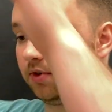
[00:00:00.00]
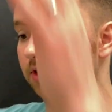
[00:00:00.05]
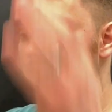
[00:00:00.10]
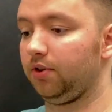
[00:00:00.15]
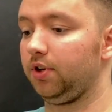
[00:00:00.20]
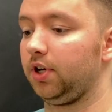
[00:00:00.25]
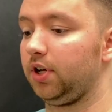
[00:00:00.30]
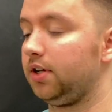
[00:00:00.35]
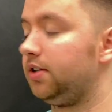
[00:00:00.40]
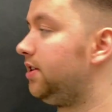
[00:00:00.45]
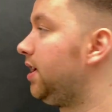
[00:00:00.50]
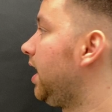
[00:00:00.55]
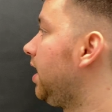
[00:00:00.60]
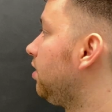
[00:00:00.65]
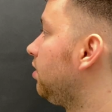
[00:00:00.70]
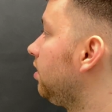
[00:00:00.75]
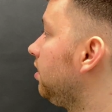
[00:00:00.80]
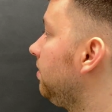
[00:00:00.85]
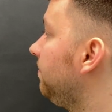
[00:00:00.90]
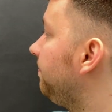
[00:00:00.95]
the
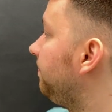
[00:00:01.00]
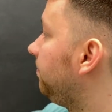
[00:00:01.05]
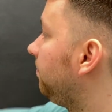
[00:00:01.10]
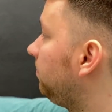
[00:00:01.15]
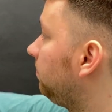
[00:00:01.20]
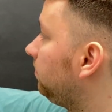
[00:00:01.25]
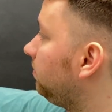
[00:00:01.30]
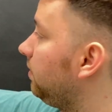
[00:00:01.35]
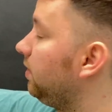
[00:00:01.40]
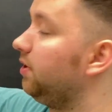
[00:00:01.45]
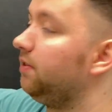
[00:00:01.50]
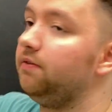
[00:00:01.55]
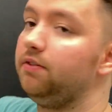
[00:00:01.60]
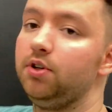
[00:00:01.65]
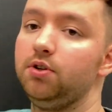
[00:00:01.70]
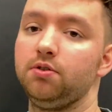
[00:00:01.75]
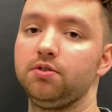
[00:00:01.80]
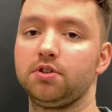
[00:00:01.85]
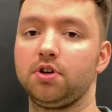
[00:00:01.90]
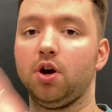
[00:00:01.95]
container and the
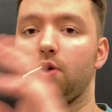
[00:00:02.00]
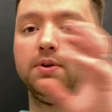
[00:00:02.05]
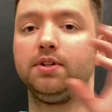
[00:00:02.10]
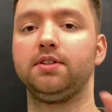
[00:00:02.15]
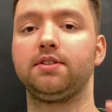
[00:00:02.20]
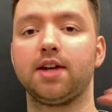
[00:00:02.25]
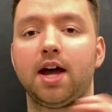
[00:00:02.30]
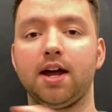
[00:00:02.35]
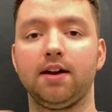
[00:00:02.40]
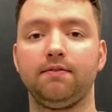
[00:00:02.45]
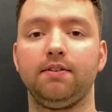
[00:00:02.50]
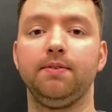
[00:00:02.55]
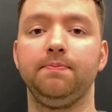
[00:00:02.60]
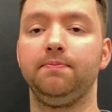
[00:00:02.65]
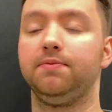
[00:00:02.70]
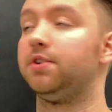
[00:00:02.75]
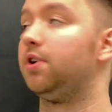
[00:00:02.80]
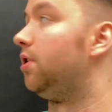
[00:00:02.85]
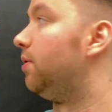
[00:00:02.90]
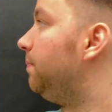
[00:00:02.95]
views go inside of
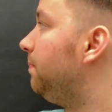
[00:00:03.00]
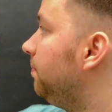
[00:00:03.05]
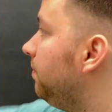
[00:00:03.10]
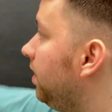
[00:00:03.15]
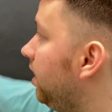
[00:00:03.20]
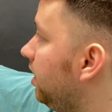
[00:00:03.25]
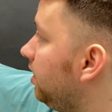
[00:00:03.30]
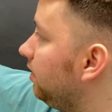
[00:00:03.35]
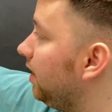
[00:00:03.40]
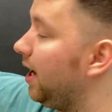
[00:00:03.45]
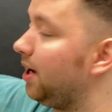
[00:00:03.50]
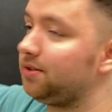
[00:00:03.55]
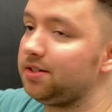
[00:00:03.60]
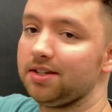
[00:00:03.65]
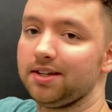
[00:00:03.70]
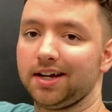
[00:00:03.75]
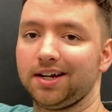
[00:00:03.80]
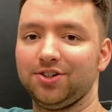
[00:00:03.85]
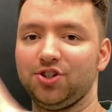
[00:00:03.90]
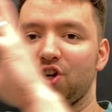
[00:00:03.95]
it. So layouts
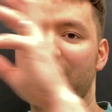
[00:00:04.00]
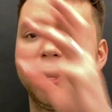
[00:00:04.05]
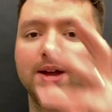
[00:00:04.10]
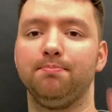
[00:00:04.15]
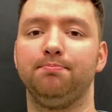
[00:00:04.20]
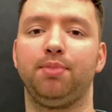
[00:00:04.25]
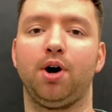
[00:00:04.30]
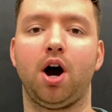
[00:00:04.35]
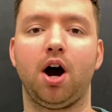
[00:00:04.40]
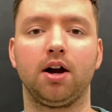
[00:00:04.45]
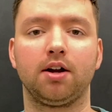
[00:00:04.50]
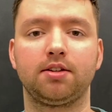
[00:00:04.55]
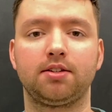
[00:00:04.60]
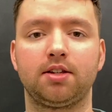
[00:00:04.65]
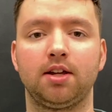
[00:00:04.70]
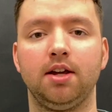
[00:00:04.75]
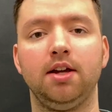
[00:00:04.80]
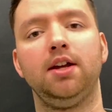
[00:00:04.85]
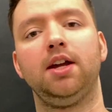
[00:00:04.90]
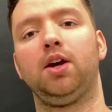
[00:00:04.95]
is like a giant
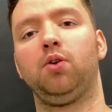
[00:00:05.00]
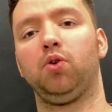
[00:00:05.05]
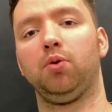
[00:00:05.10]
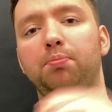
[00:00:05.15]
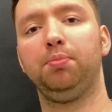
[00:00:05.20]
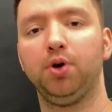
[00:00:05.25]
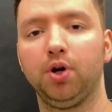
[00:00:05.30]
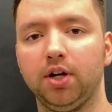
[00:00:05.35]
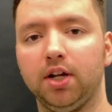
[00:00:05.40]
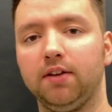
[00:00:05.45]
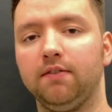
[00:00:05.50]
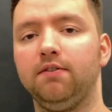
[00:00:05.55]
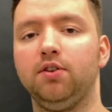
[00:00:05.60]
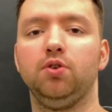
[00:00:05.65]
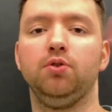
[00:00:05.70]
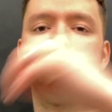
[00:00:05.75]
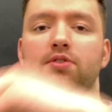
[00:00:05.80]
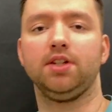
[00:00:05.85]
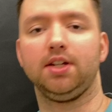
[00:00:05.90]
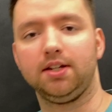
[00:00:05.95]
box and we're putting
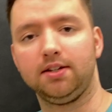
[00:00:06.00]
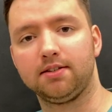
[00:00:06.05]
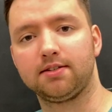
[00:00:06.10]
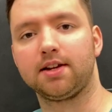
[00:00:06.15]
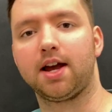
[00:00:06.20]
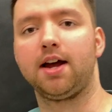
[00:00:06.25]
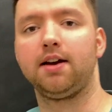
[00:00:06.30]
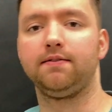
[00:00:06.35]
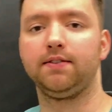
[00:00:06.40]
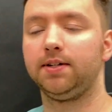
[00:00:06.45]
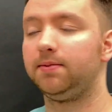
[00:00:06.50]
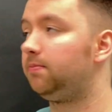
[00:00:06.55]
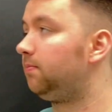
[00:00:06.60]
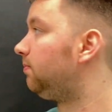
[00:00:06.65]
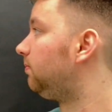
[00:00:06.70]
views inside of it.